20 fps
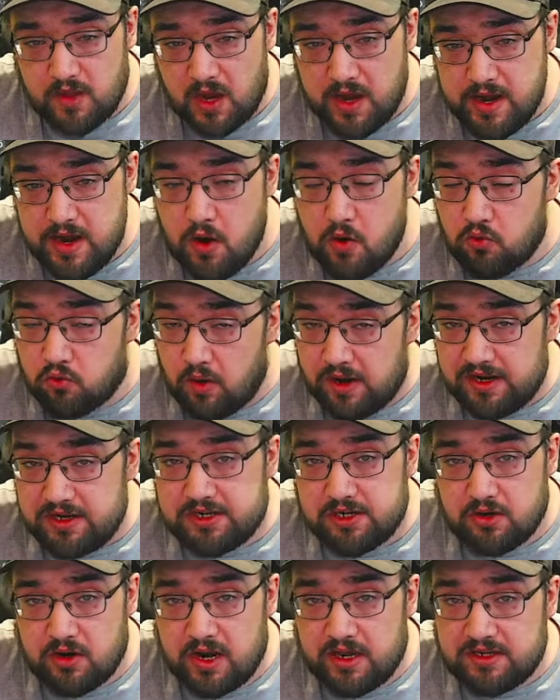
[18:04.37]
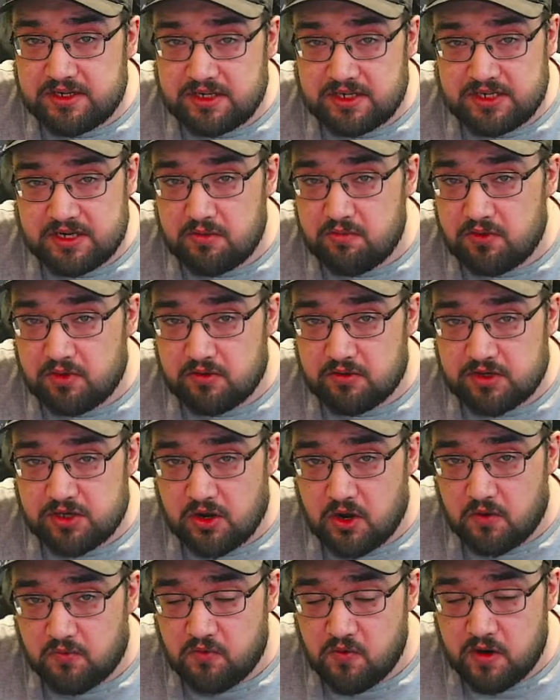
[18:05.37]
know Razer has a similar
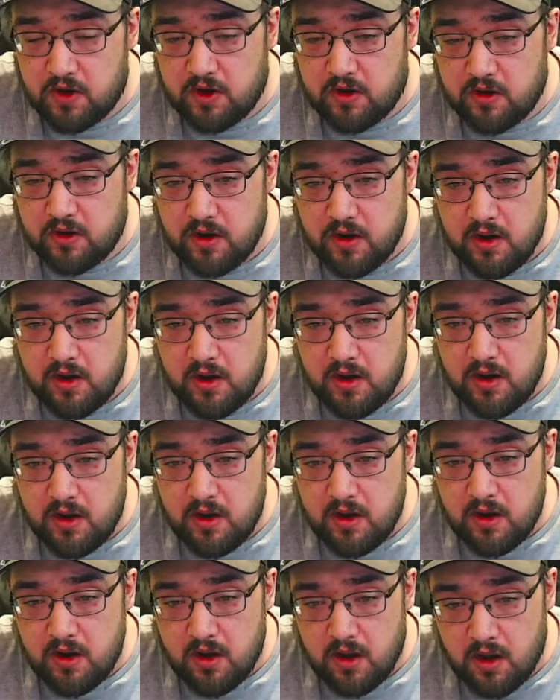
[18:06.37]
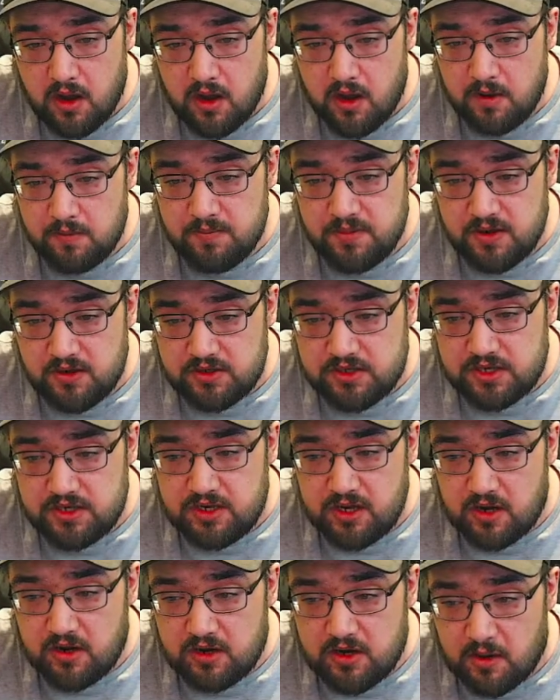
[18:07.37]
software. There's a
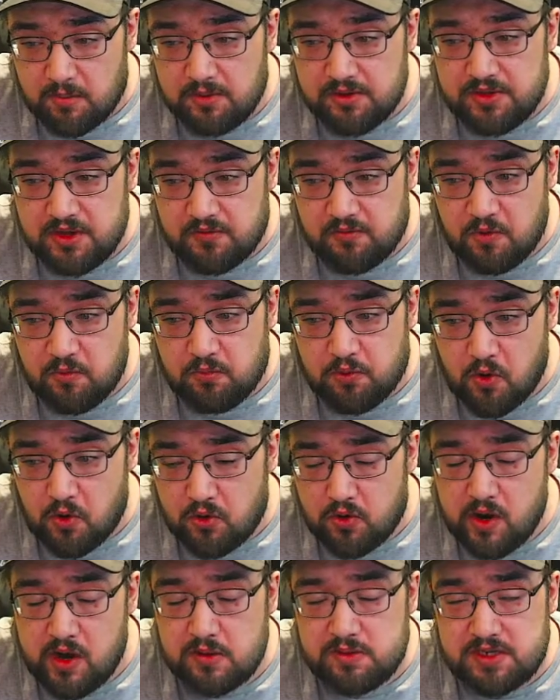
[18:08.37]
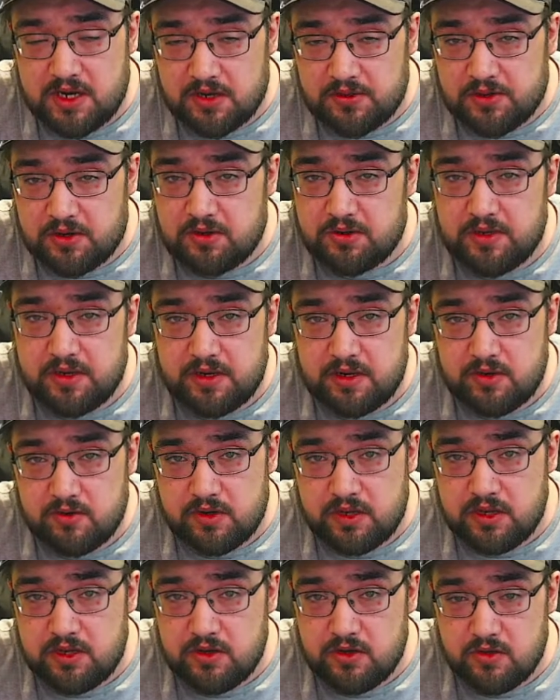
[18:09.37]
couple different programs out there that you
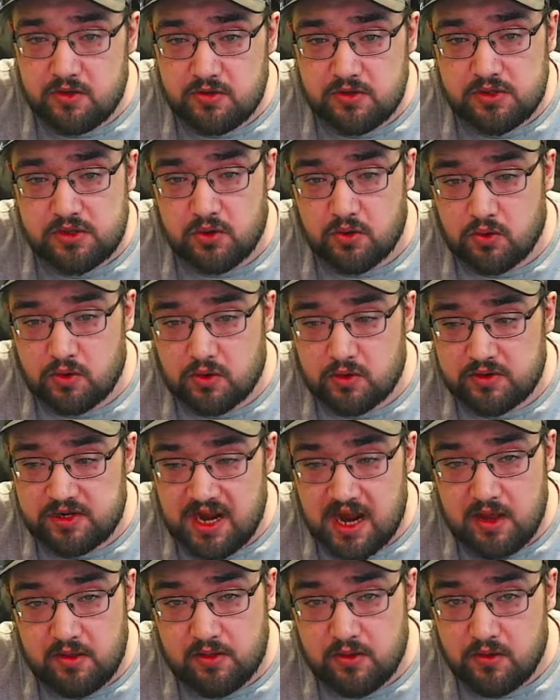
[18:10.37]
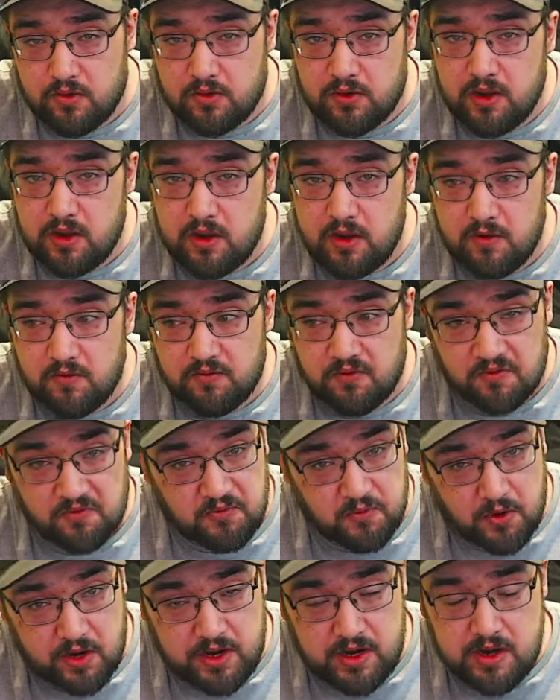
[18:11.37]
can use or download for
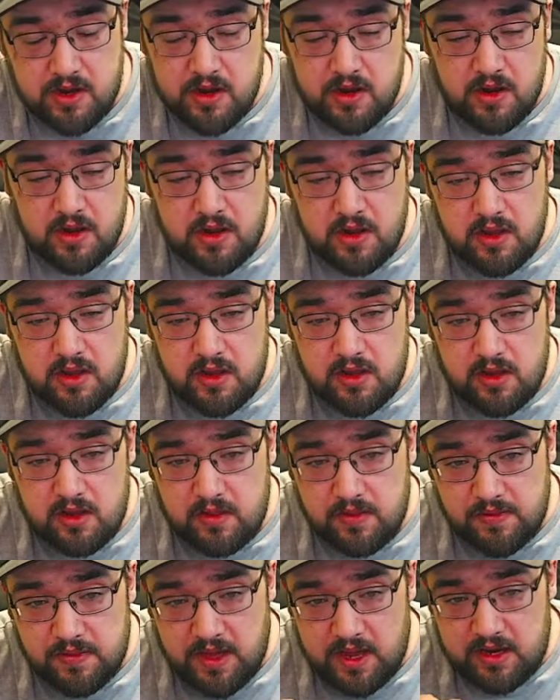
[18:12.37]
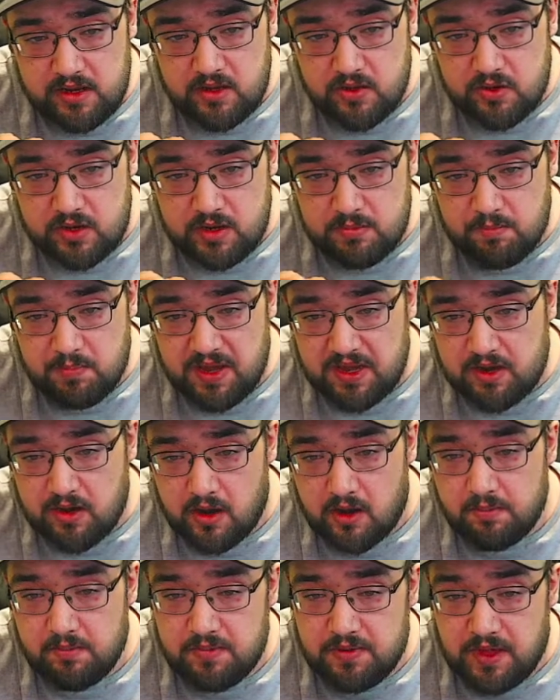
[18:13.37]
free that you can pick
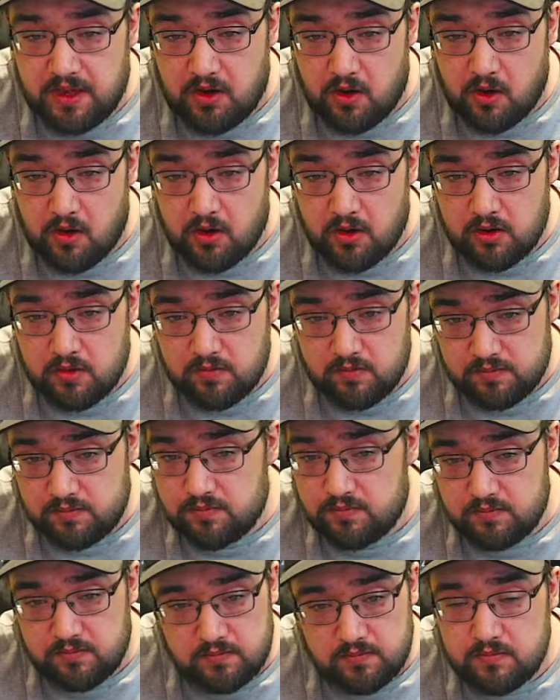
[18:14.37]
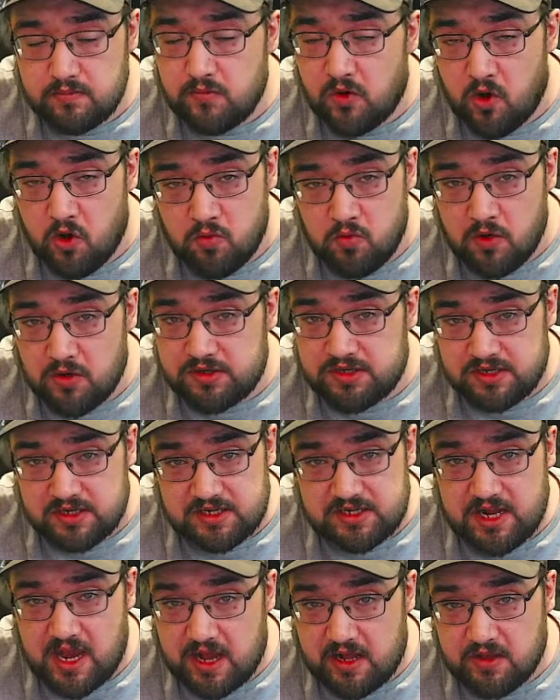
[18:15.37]
up that are almost
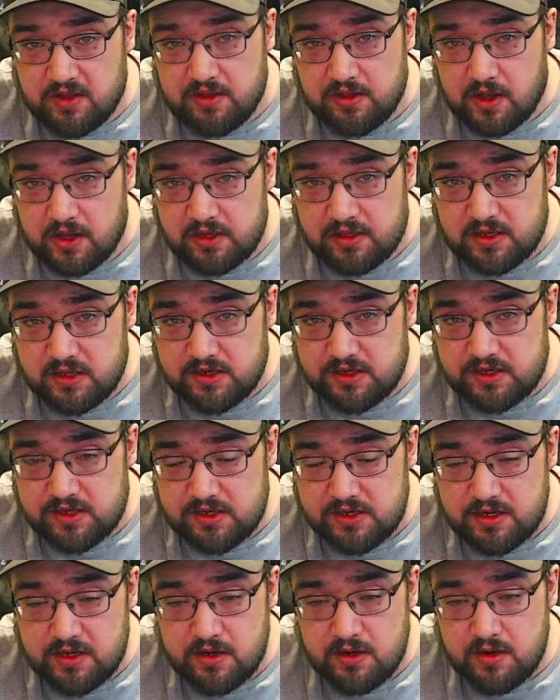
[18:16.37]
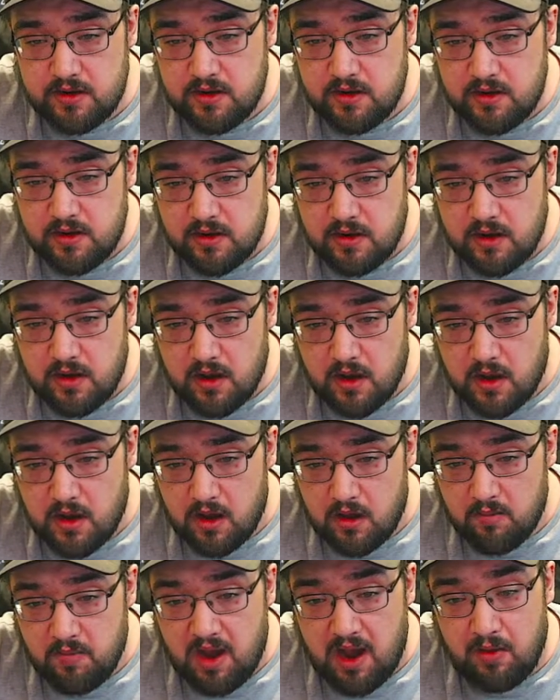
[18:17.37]
exactly like this.
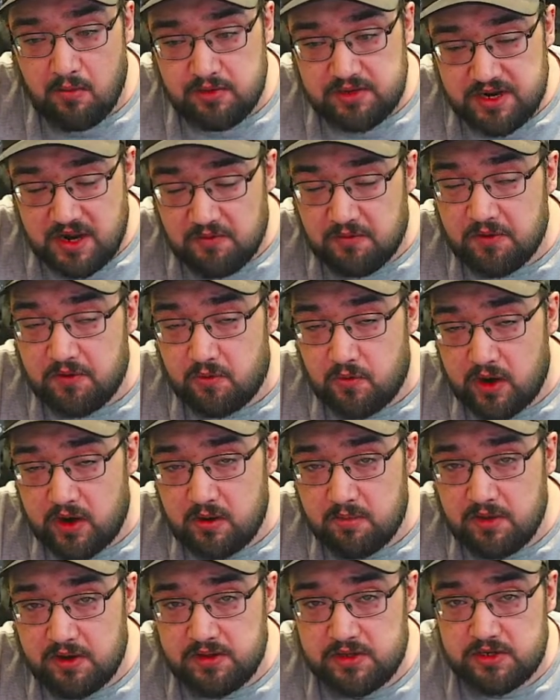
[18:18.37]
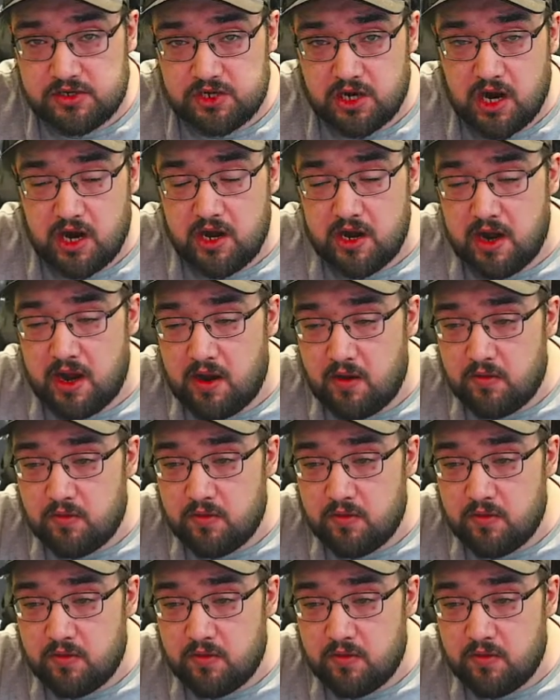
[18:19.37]
I would definitely recommend to try it out.